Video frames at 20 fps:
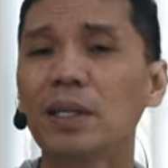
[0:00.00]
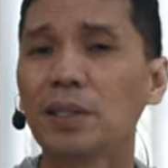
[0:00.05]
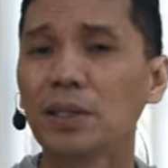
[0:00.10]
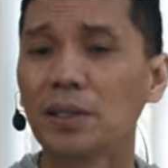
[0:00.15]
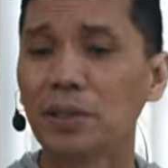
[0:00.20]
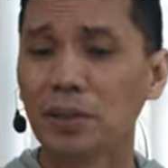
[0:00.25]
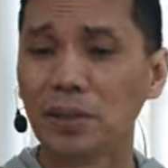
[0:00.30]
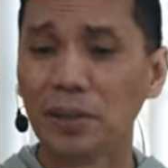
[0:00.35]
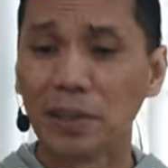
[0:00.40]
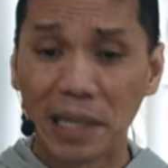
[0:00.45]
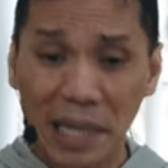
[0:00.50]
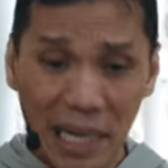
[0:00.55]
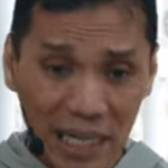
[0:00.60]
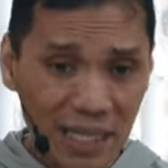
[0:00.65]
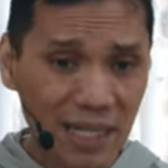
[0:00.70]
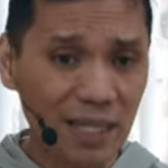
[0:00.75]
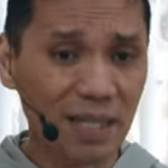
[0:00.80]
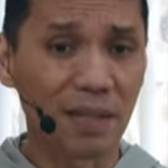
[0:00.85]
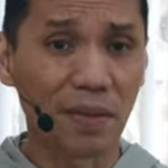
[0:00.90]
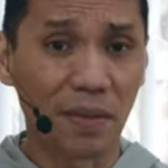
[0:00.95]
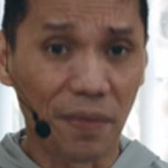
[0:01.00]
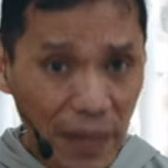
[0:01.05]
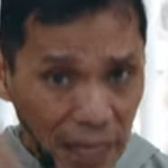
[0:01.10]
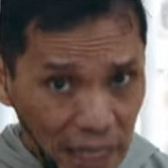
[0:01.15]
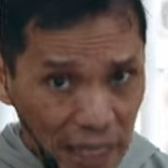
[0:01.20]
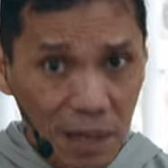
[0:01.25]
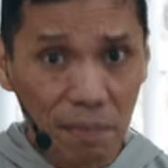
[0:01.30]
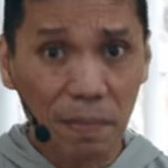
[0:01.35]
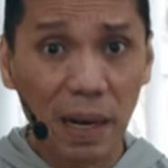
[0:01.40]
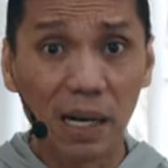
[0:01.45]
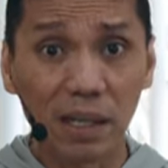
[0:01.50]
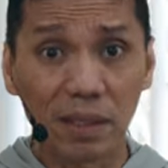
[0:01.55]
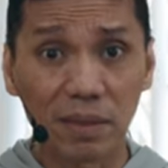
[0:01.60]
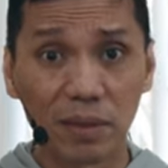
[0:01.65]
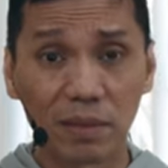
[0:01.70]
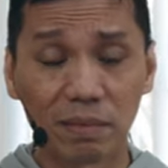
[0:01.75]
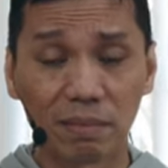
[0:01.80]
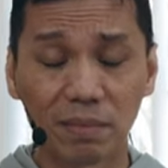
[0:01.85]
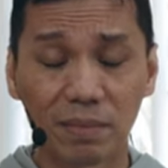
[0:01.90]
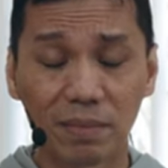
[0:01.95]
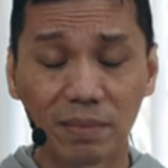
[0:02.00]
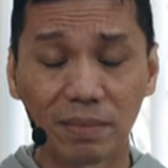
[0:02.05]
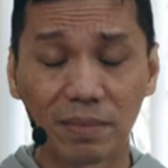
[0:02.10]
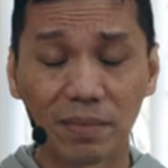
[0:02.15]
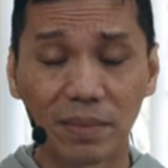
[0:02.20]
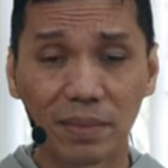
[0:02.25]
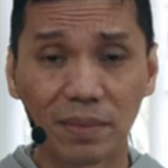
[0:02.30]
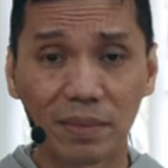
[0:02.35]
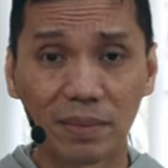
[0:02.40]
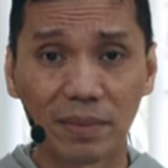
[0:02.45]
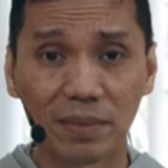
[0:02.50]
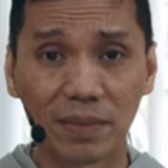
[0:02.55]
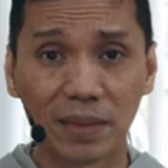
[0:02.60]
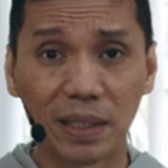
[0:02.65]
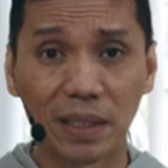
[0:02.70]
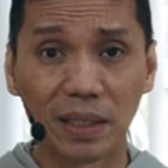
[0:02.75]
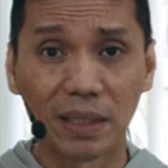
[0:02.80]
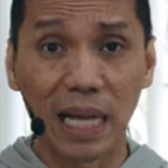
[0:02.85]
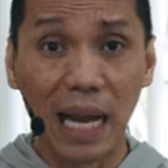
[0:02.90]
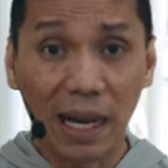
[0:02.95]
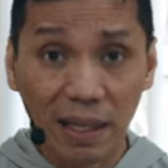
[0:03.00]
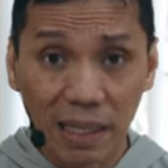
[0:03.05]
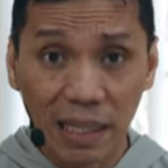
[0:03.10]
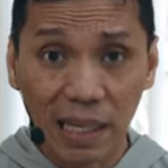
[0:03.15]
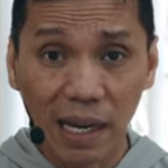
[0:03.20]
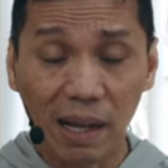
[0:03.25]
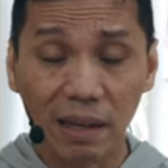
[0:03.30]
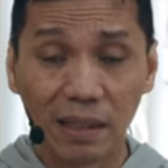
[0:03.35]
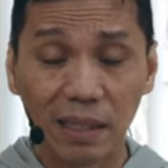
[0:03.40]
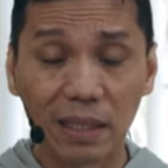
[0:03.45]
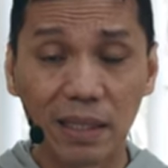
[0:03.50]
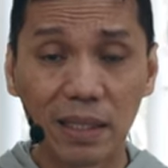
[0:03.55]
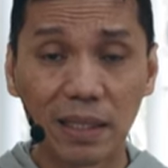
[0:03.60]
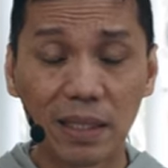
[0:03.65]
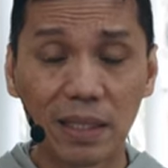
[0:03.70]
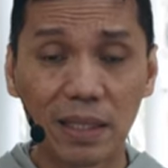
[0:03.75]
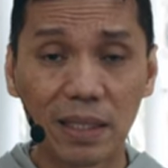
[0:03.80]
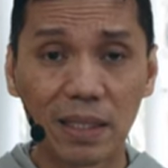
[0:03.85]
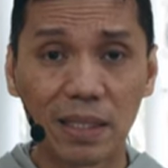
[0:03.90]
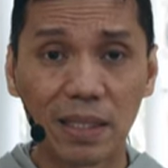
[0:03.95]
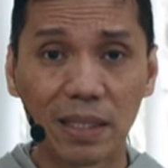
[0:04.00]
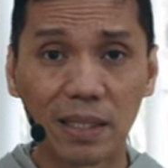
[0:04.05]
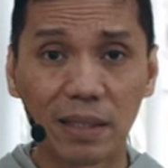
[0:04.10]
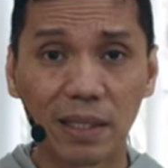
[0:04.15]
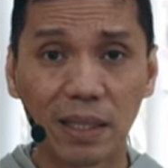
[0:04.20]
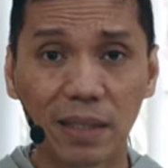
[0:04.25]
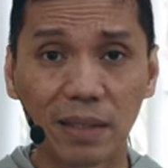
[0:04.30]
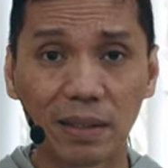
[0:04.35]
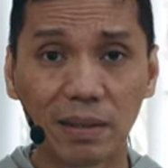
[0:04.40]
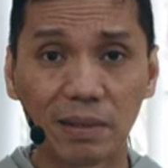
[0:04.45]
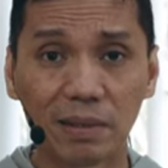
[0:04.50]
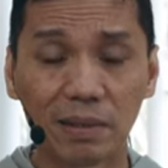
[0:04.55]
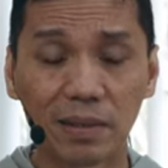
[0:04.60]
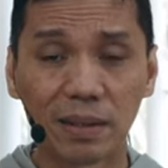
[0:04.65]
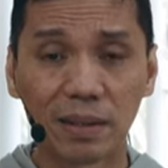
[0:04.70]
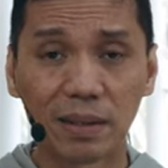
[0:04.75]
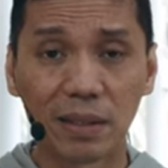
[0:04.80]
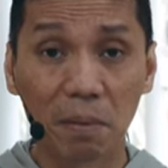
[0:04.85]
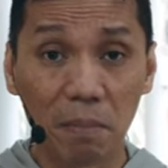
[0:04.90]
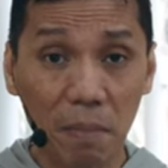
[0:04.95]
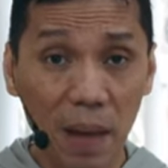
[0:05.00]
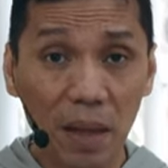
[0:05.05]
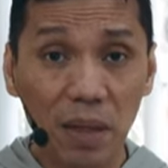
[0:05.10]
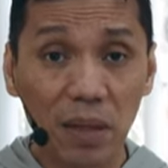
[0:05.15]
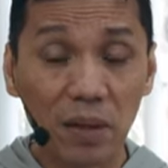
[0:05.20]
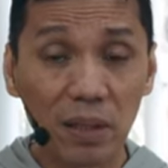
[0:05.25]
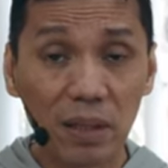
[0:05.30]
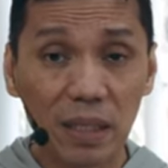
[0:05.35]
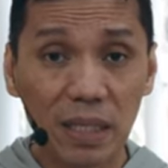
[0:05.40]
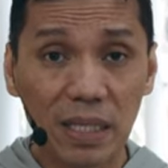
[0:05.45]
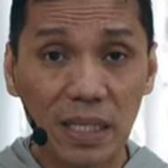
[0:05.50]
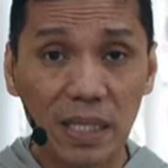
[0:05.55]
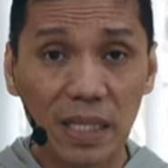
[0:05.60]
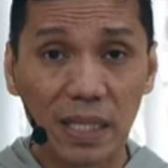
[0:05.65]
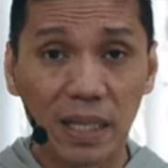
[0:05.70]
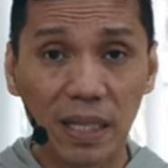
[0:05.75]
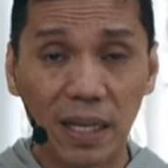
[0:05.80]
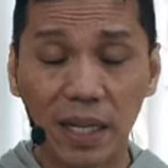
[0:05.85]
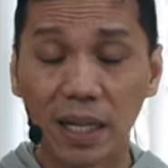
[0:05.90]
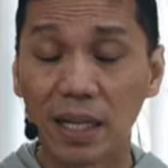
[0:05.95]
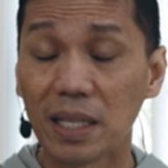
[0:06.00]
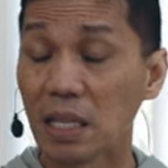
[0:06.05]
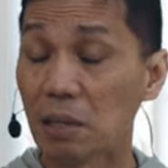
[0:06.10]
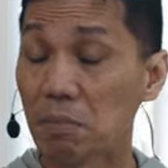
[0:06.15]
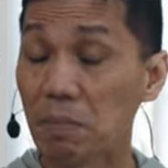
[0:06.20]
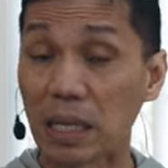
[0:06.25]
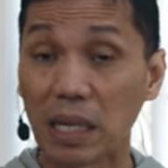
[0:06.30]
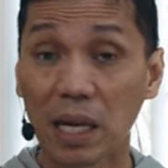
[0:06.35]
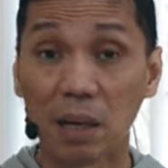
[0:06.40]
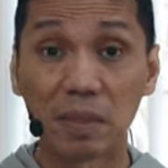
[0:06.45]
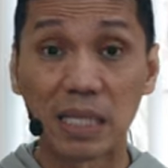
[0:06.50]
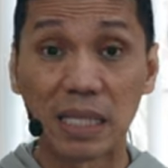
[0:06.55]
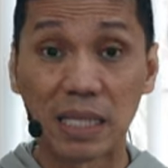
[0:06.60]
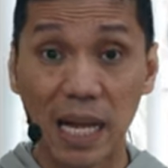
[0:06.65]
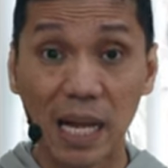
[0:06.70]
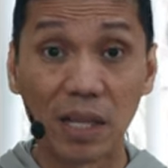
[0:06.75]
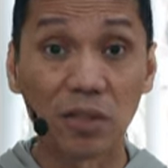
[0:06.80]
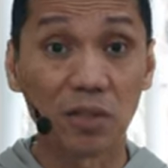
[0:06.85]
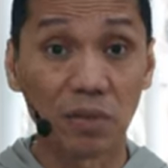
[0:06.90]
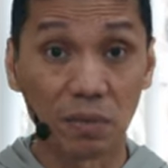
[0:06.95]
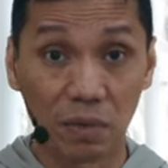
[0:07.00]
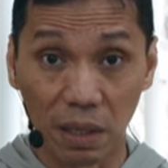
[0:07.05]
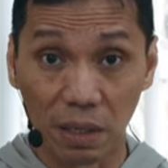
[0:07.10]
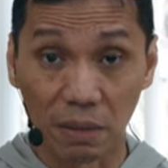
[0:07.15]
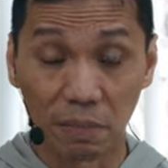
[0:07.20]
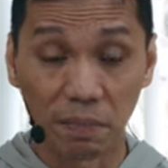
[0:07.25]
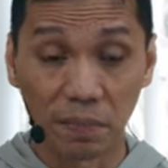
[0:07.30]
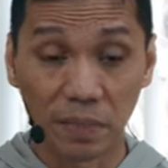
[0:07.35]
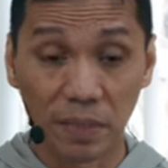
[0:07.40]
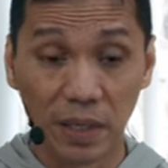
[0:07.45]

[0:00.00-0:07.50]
you less think about the technicalities and the methods, and then it becomes natural.